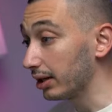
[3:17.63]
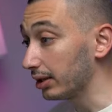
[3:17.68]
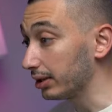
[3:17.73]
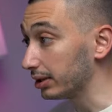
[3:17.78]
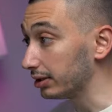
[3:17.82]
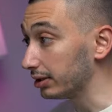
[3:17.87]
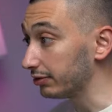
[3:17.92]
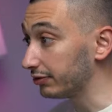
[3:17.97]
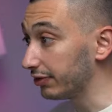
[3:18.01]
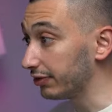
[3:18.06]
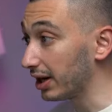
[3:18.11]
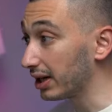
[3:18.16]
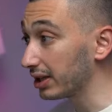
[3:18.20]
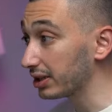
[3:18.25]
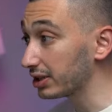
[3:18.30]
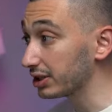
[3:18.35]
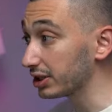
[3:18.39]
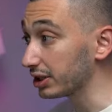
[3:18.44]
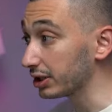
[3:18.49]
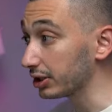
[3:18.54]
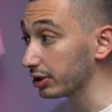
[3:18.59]

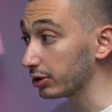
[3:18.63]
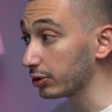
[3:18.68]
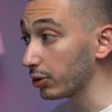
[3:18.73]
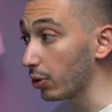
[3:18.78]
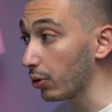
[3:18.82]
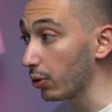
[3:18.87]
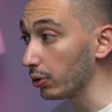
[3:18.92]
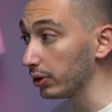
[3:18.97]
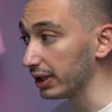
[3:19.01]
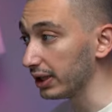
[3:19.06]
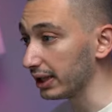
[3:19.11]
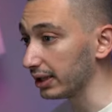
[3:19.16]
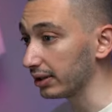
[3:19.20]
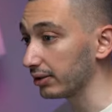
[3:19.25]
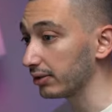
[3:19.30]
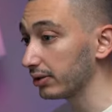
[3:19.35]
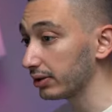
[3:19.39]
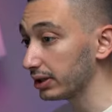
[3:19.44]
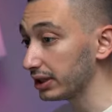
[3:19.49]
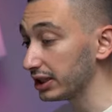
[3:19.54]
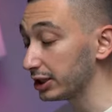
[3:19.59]
function calling
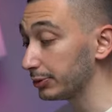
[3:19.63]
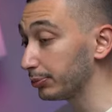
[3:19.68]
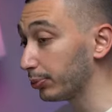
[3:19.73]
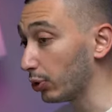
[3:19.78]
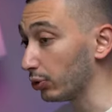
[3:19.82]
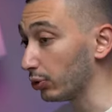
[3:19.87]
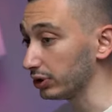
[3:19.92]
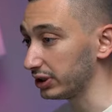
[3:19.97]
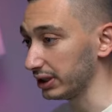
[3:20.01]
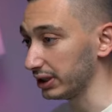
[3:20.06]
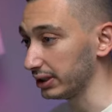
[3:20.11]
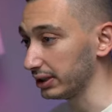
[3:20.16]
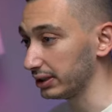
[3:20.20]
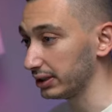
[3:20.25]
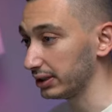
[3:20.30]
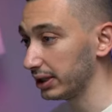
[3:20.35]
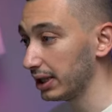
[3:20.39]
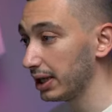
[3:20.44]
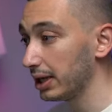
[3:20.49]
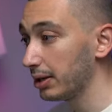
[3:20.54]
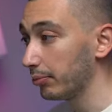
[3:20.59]
responses,
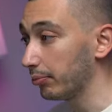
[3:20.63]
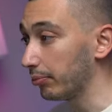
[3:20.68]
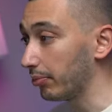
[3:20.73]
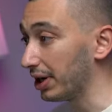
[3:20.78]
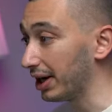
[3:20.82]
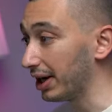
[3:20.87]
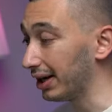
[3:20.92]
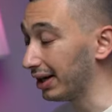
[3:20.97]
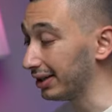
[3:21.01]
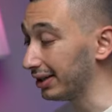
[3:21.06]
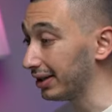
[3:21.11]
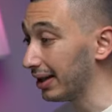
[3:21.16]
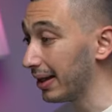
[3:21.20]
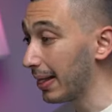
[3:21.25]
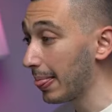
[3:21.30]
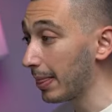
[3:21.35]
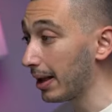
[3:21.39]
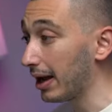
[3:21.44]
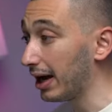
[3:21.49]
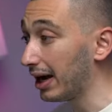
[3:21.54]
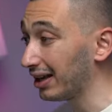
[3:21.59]
but
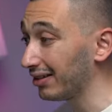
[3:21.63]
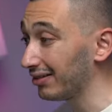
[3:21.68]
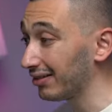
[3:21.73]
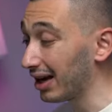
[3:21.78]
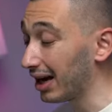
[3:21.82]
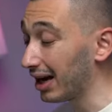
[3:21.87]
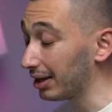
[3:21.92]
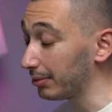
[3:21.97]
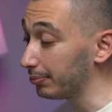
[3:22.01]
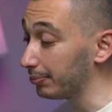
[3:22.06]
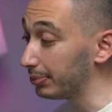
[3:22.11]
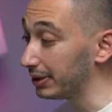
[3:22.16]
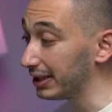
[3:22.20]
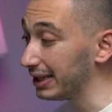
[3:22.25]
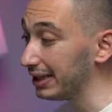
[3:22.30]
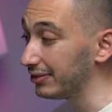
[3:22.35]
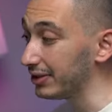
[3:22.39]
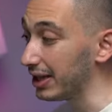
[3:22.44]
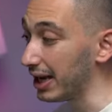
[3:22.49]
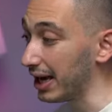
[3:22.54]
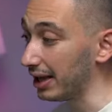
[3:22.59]
I believe
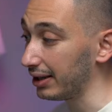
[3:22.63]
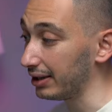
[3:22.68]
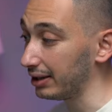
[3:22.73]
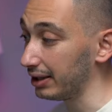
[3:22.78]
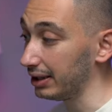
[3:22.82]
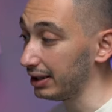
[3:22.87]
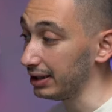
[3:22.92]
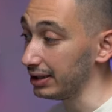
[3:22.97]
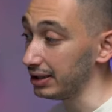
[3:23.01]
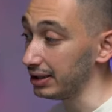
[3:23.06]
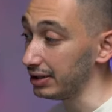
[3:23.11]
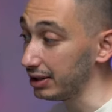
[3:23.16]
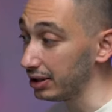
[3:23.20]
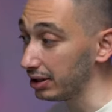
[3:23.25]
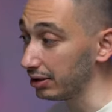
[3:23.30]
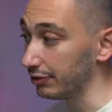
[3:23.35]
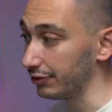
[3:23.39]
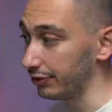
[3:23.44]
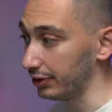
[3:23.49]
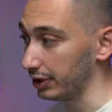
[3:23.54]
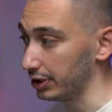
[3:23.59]
that in the near
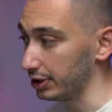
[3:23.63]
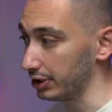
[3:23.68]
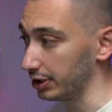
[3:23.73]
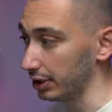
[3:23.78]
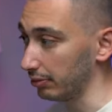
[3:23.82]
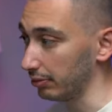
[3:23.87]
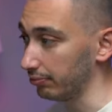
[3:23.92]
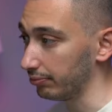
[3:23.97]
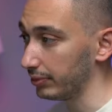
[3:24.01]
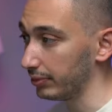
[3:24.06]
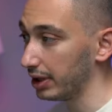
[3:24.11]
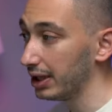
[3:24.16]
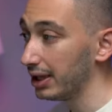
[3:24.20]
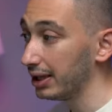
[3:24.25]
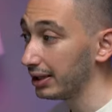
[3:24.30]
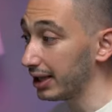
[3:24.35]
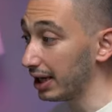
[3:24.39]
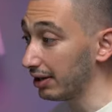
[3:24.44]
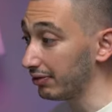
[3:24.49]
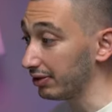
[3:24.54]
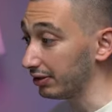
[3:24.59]
future they
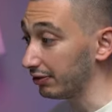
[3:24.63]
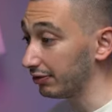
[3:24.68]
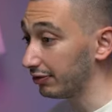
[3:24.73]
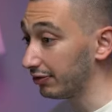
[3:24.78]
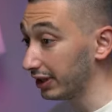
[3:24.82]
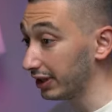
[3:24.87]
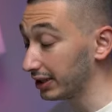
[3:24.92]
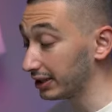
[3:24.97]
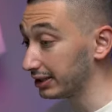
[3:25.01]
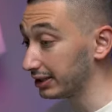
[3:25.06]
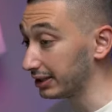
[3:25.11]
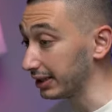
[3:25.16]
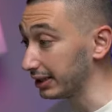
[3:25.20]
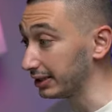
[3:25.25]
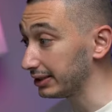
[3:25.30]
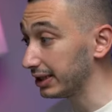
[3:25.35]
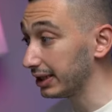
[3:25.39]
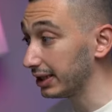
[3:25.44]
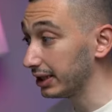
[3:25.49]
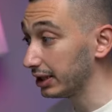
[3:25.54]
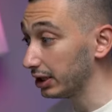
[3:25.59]
will fix this
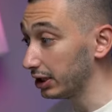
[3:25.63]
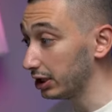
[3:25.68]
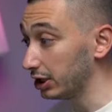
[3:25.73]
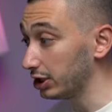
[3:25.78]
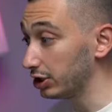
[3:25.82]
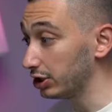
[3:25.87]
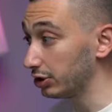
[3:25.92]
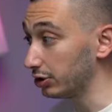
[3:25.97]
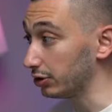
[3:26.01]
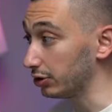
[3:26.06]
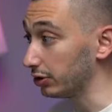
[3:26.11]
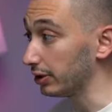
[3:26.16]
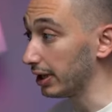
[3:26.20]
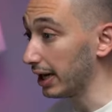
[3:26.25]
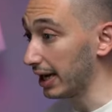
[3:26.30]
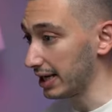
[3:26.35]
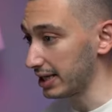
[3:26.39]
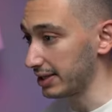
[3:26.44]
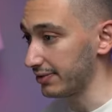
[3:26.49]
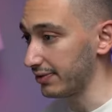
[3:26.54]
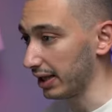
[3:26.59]
issue
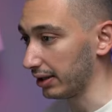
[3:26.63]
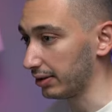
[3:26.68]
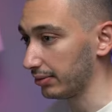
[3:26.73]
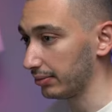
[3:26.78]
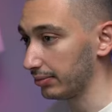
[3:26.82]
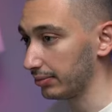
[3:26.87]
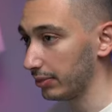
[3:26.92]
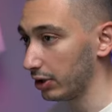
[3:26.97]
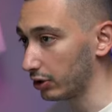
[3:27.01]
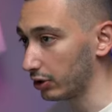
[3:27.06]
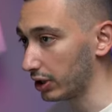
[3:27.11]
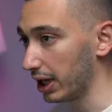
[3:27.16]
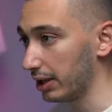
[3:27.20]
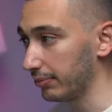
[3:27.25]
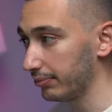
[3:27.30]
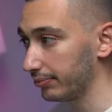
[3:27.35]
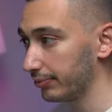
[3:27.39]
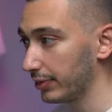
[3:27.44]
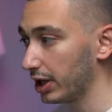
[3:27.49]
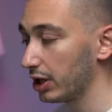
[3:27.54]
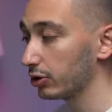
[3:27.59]
as well. Okay,
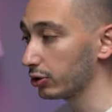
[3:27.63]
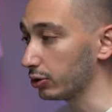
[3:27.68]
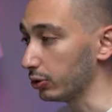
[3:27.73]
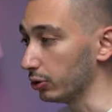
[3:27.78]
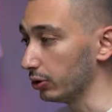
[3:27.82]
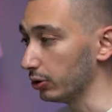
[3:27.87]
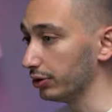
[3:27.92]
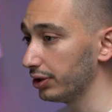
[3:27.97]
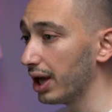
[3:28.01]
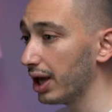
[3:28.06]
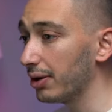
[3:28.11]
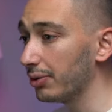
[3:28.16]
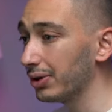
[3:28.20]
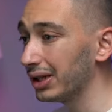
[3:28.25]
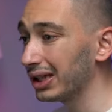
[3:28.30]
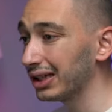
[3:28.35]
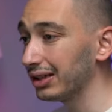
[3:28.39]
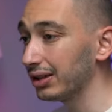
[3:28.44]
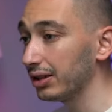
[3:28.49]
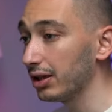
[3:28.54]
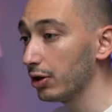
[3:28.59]
cool. Now we
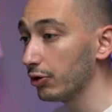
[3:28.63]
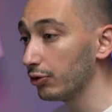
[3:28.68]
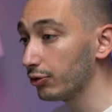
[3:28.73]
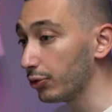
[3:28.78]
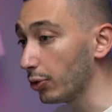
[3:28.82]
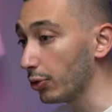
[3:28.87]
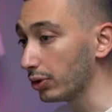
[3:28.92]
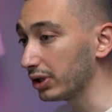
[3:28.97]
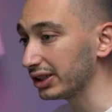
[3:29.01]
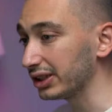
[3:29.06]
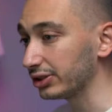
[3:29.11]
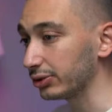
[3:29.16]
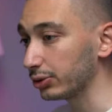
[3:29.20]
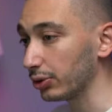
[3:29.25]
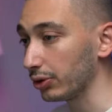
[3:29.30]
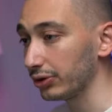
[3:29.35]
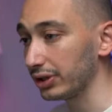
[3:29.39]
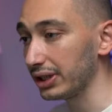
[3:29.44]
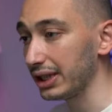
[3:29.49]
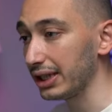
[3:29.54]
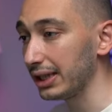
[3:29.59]
can focus on
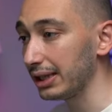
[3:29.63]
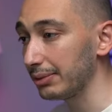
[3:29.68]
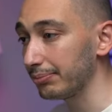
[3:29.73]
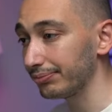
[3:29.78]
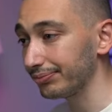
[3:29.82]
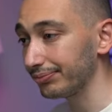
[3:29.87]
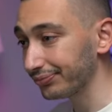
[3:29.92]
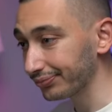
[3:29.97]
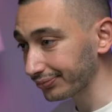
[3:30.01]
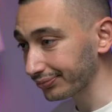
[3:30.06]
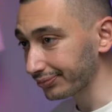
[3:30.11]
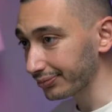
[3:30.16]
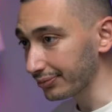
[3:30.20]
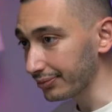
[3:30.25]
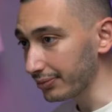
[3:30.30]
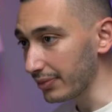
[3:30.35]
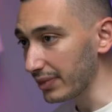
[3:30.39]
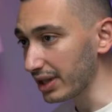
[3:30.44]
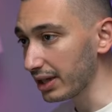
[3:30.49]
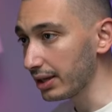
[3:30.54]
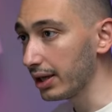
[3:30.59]
the
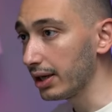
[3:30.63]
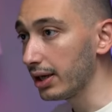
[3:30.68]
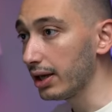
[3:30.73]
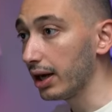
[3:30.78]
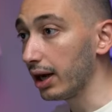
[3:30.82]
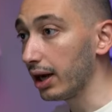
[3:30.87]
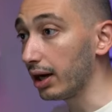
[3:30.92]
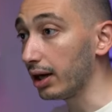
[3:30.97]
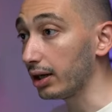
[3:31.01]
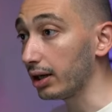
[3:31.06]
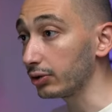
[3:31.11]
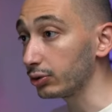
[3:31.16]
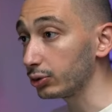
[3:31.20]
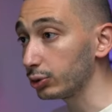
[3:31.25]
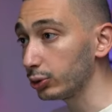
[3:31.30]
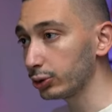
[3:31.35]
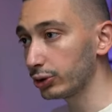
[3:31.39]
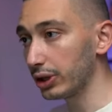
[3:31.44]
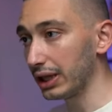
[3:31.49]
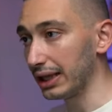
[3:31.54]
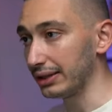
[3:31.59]
root
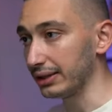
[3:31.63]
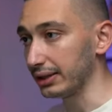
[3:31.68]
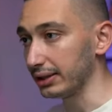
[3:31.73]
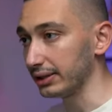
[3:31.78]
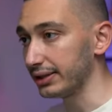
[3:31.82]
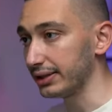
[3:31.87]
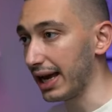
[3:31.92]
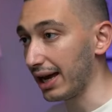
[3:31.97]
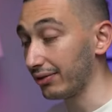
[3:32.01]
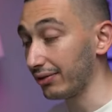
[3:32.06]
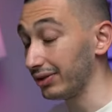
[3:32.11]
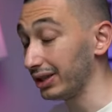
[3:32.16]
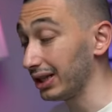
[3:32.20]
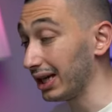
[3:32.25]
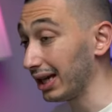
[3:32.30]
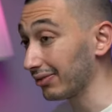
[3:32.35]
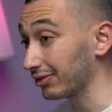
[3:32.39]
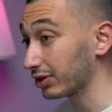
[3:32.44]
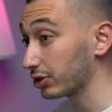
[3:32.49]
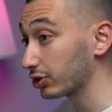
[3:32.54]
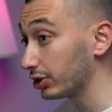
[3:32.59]
ender that we
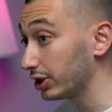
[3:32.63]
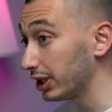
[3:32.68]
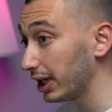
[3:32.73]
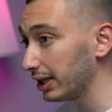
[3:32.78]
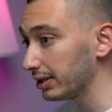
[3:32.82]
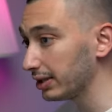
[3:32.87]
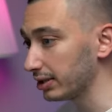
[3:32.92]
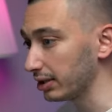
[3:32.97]
have created